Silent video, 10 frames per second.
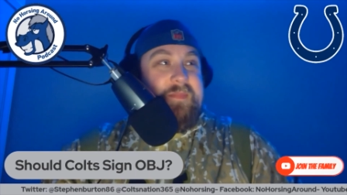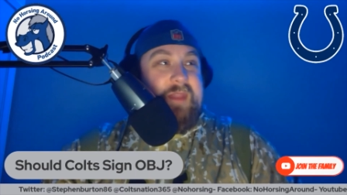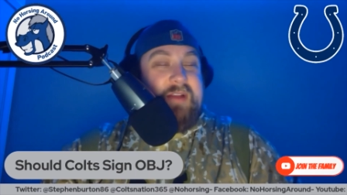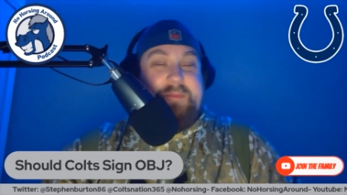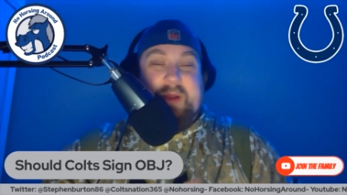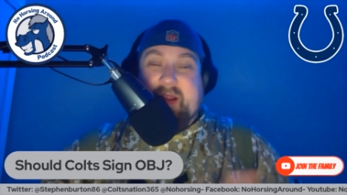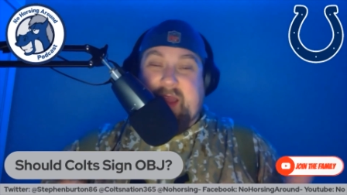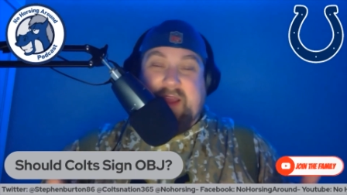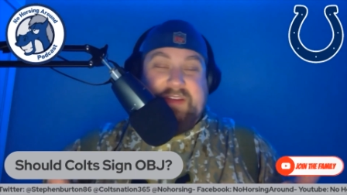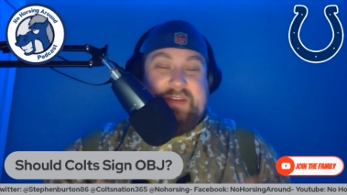I but I
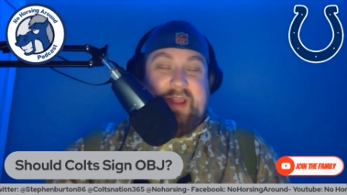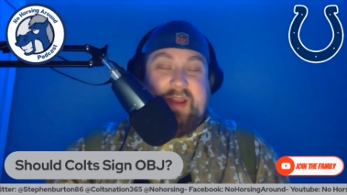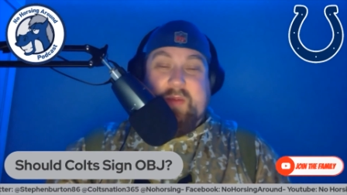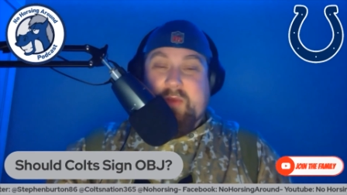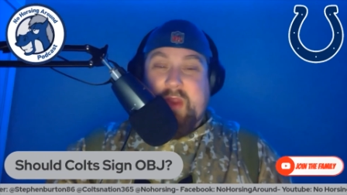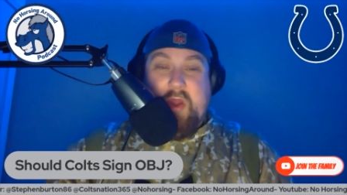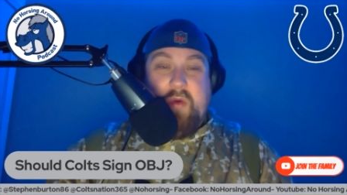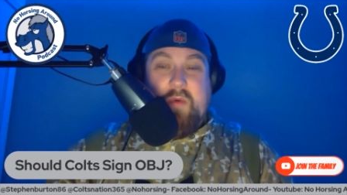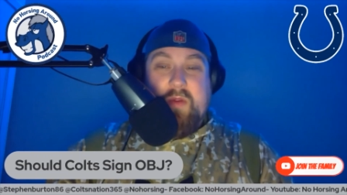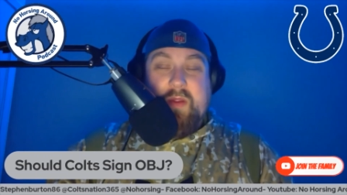I, I don't
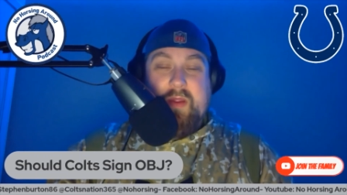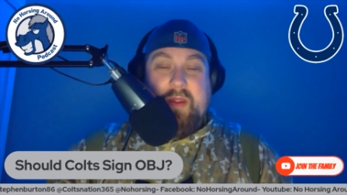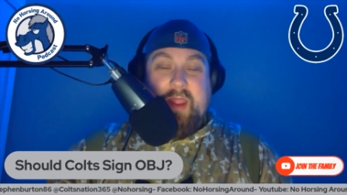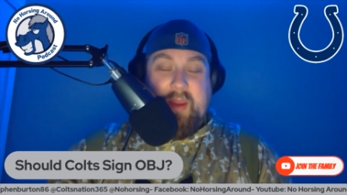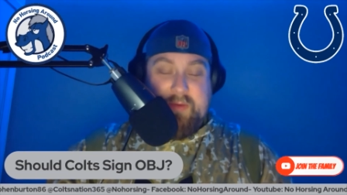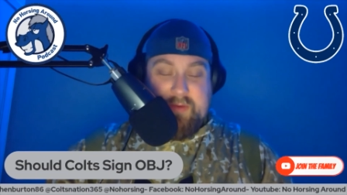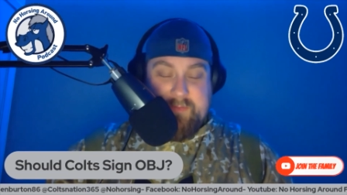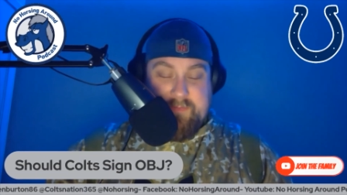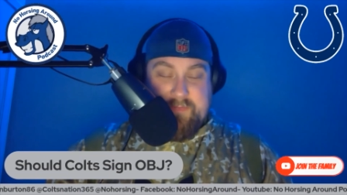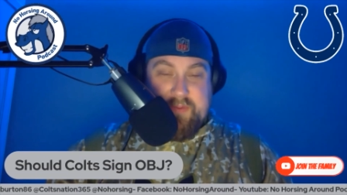know. And
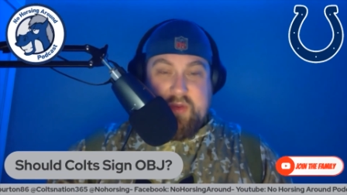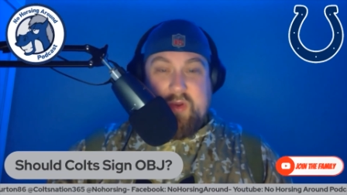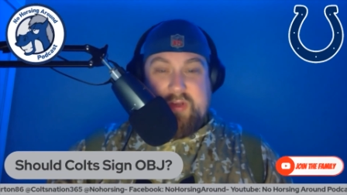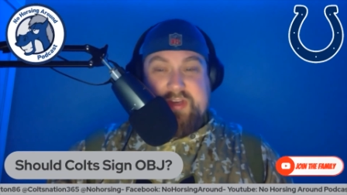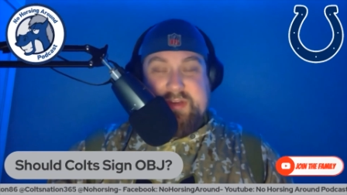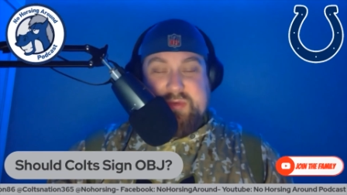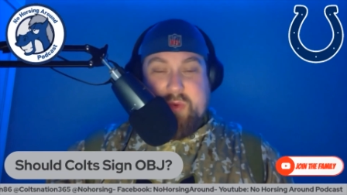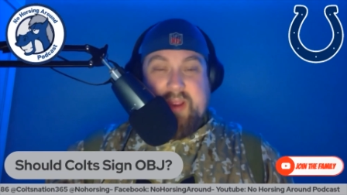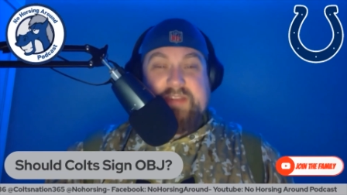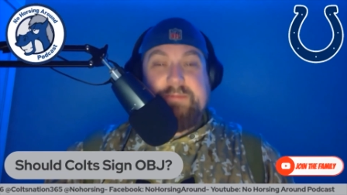the question is,
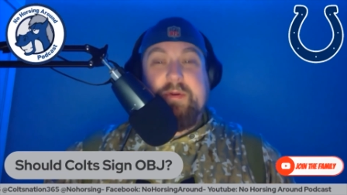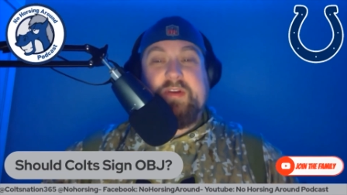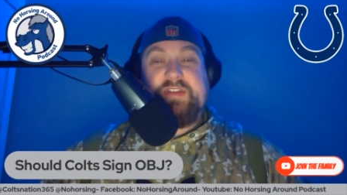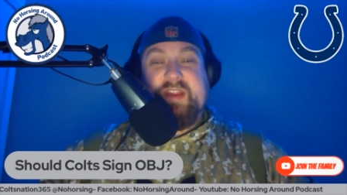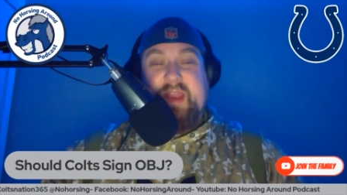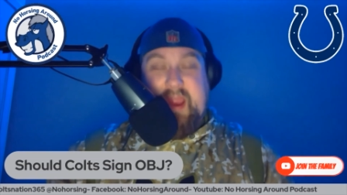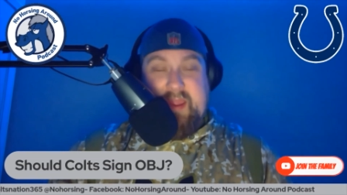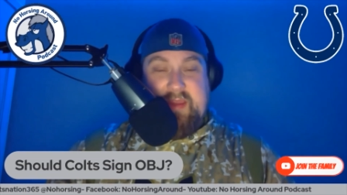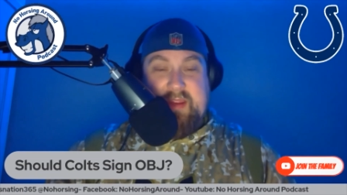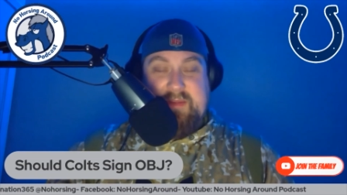would his
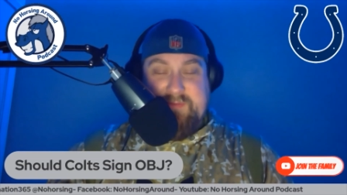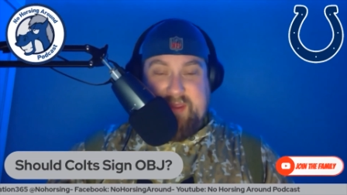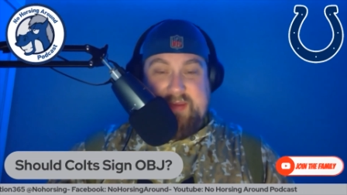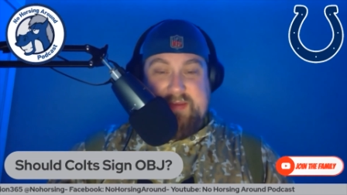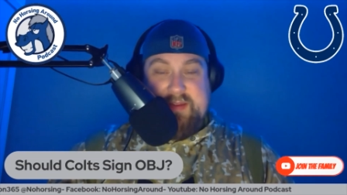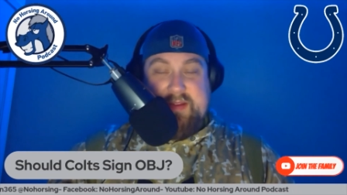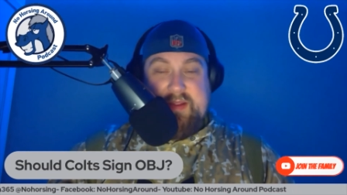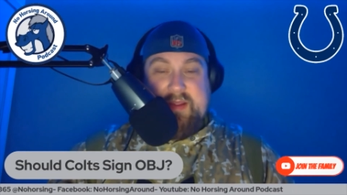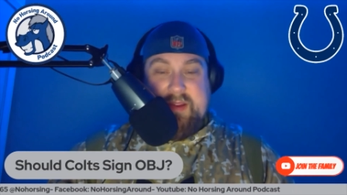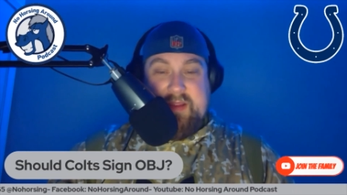personality fit?
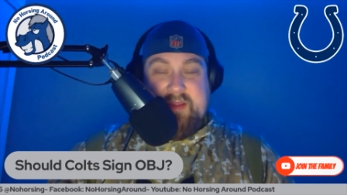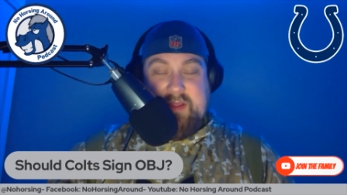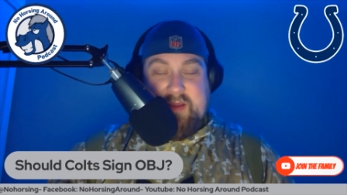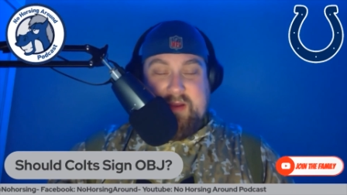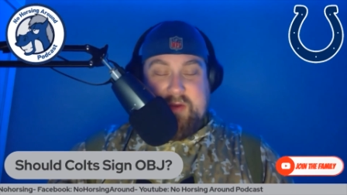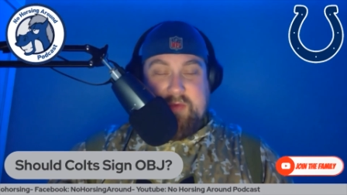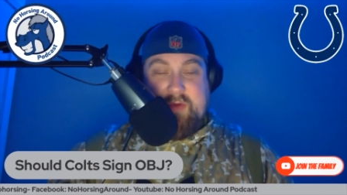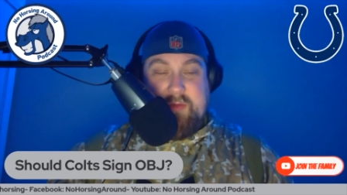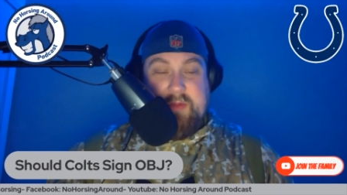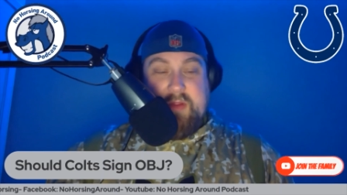in the locker
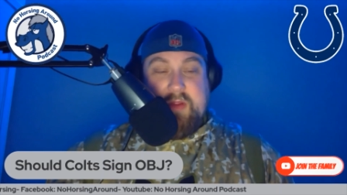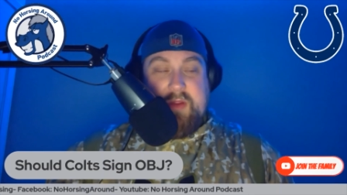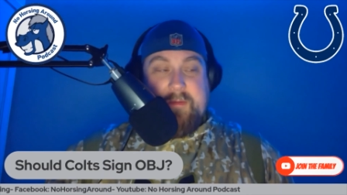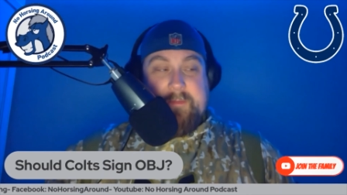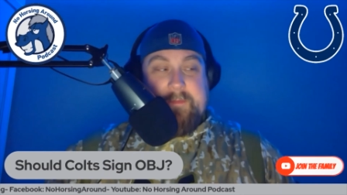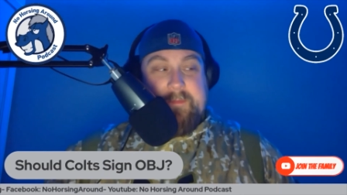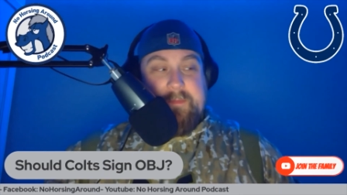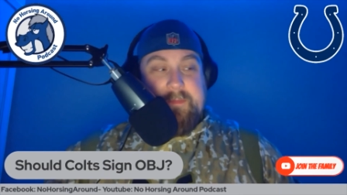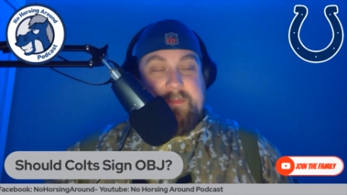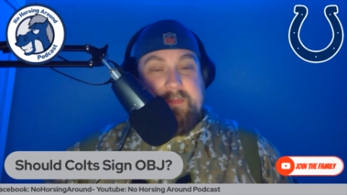room.
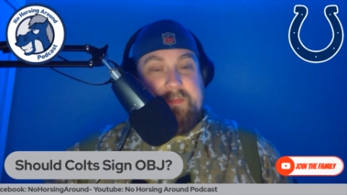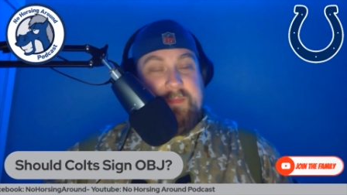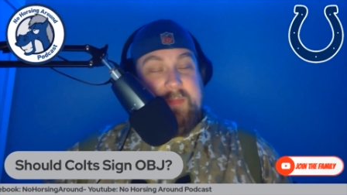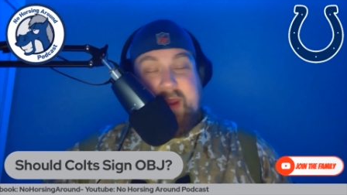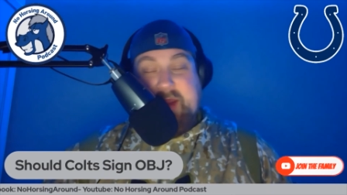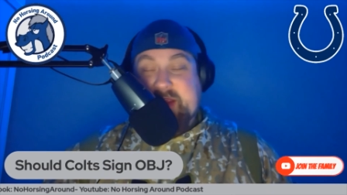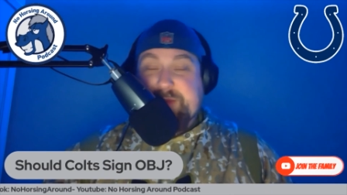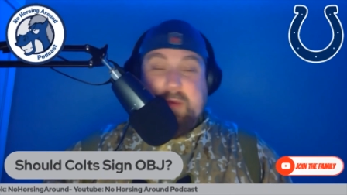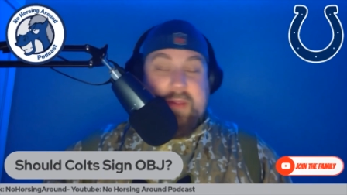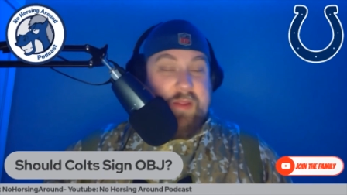Man, at this
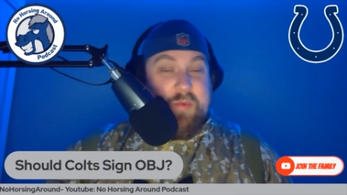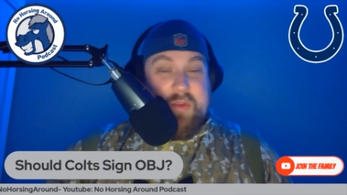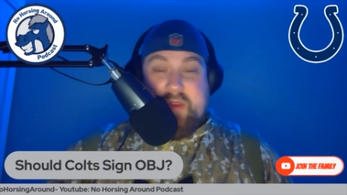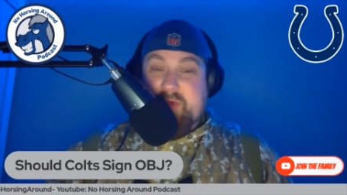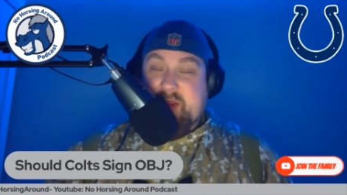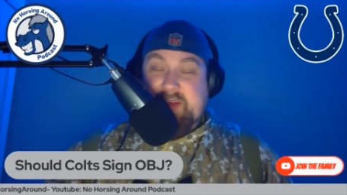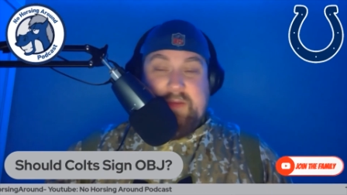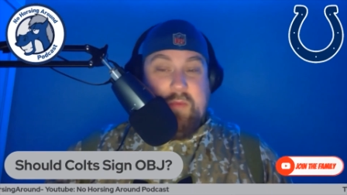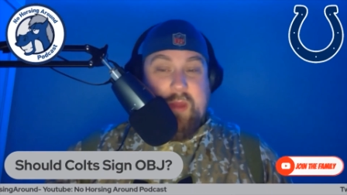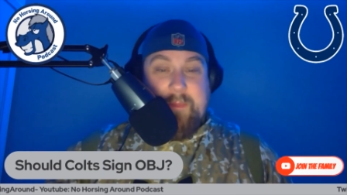point, like you need
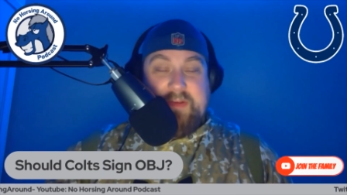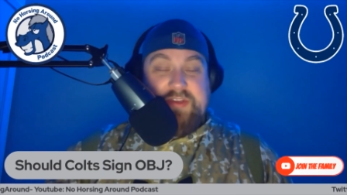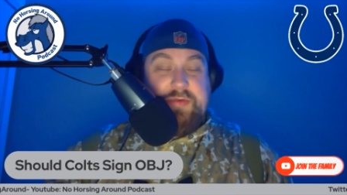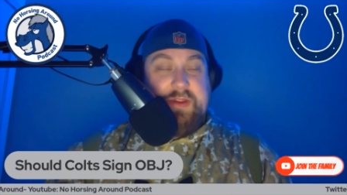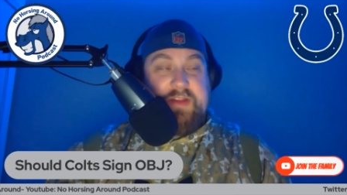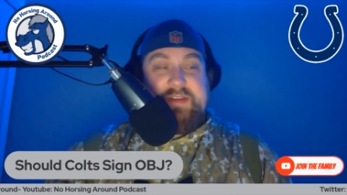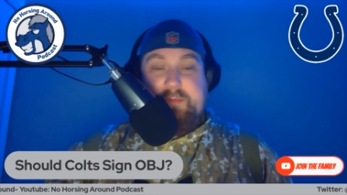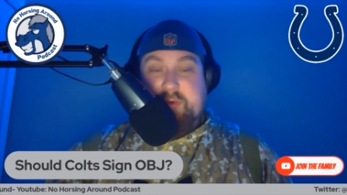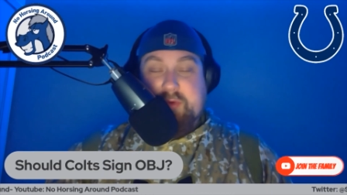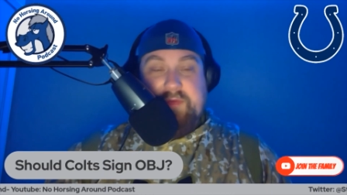some weapons, you need some
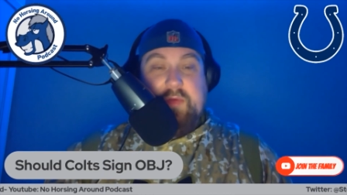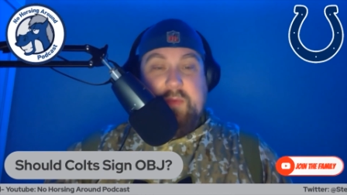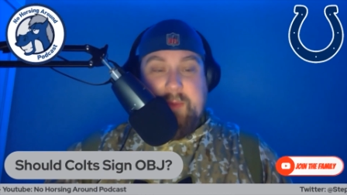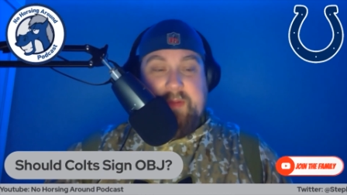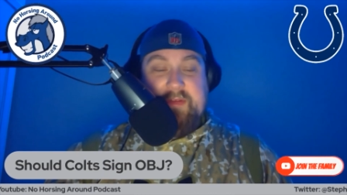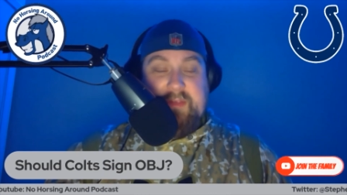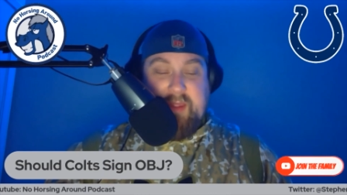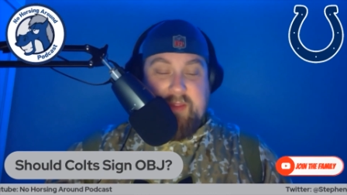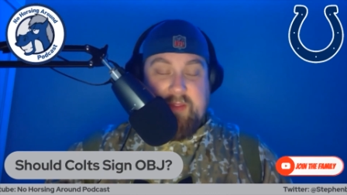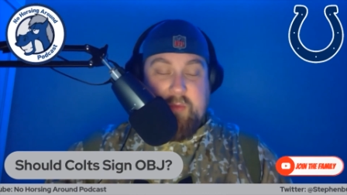proven weapons,
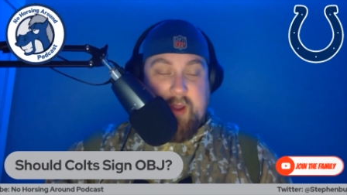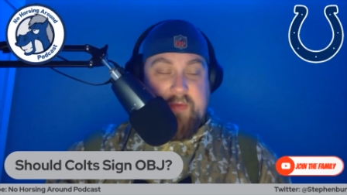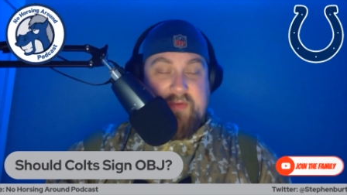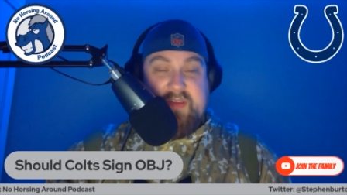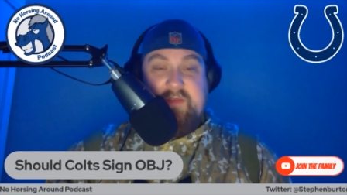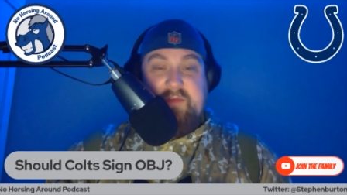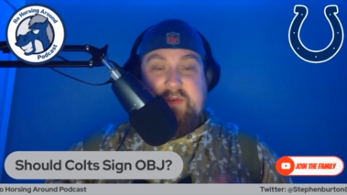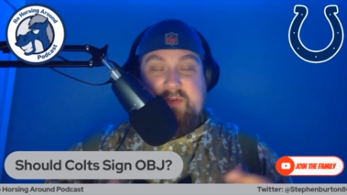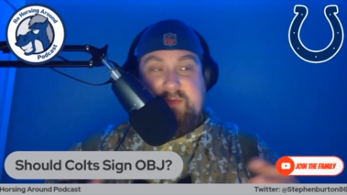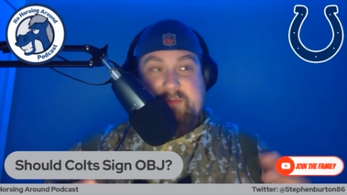and the wide receiver